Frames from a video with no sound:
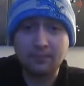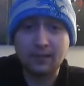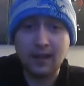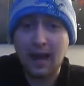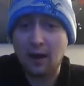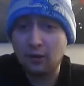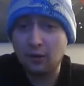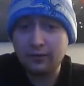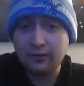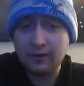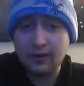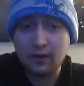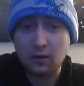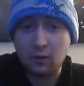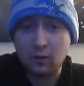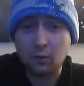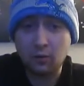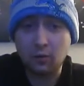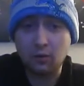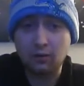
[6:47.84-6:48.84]
out of it
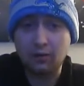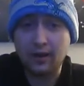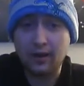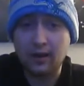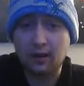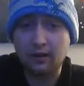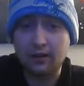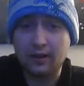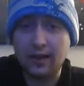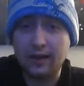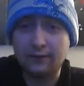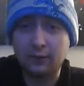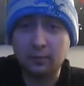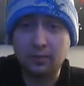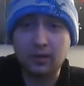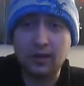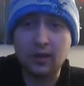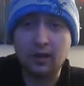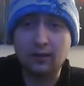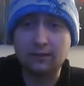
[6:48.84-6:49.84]
or they already have a
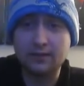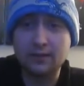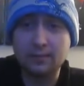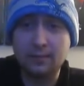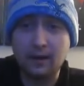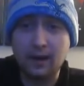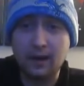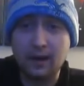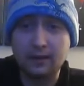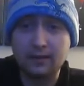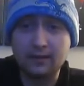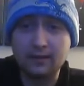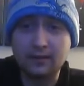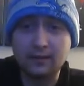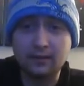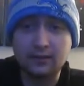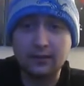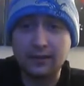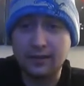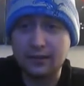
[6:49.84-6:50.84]
playoff spot
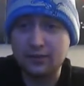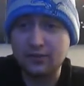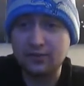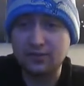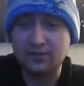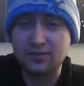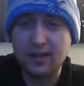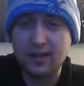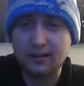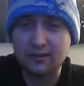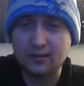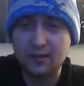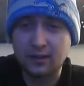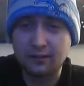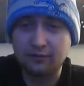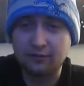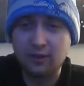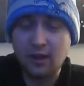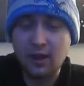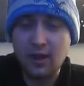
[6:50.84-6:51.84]
clinched. So there's not a ton
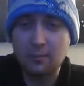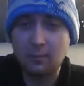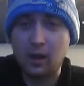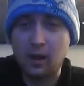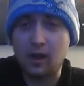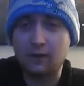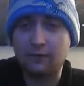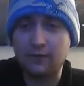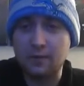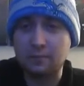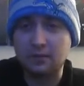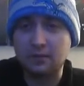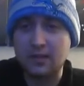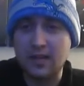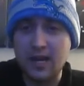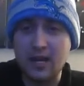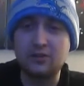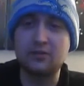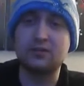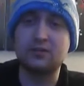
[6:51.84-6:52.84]
of playoff
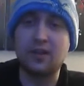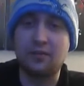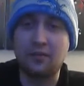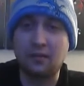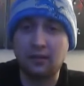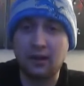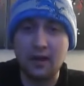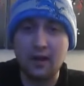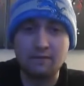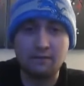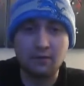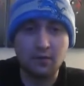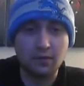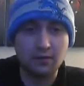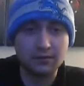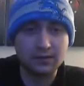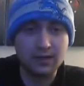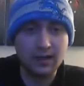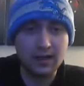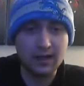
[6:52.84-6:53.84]
implications on the line for
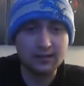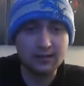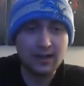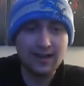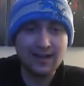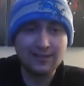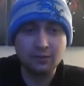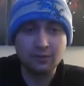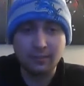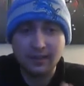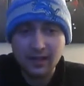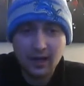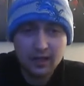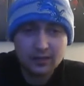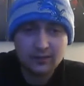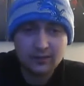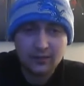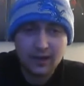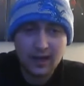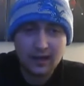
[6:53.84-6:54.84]
those guys. So
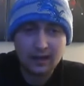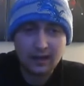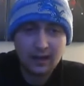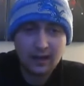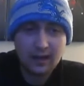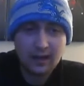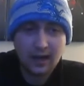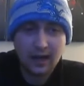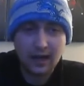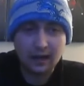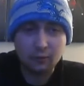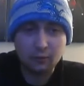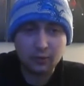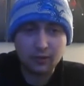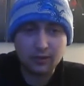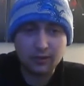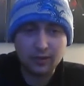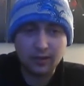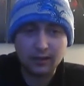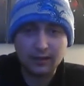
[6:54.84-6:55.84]
because of that, I
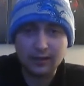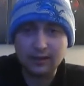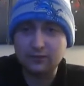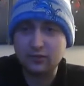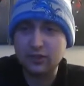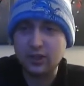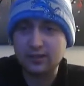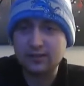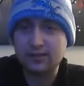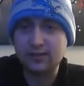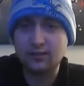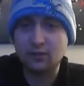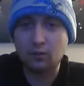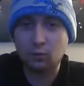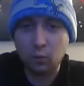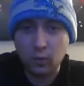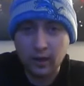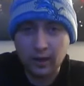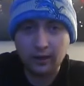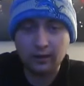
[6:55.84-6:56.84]
would give Justin the
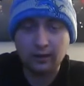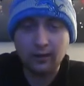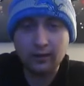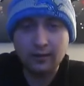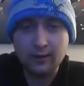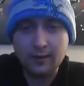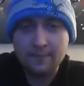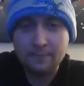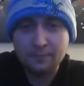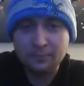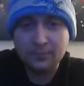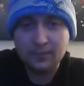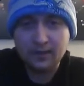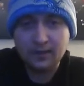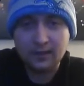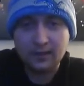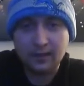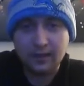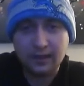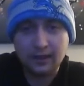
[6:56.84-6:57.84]
win.
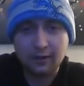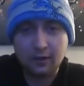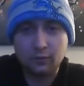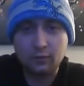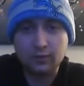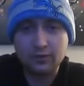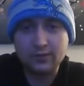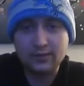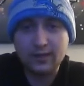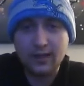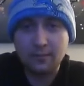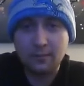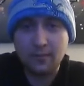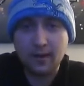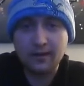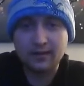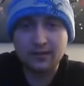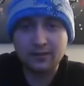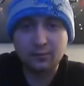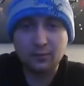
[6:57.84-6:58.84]
Now I will say
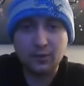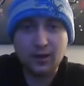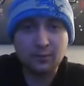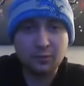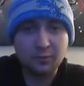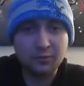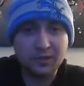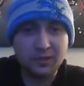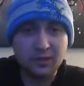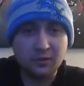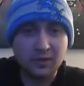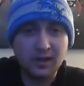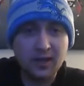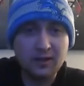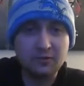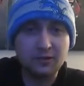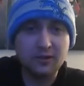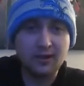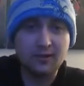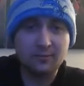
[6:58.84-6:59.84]
Micah's probably okay
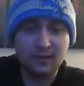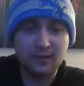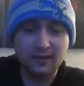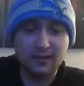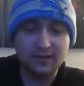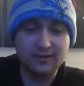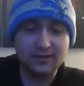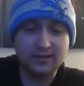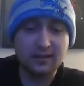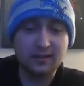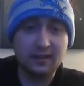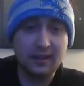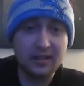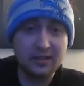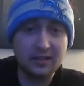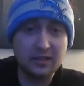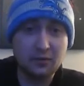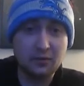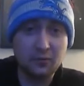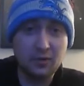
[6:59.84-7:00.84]
with that because the
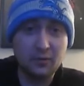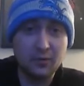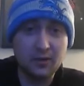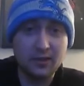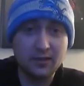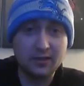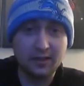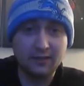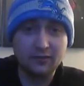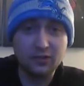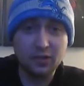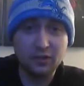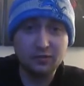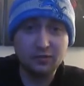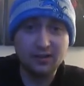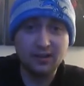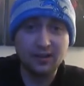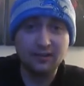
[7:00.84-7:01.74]
last 3 weeks I've chosen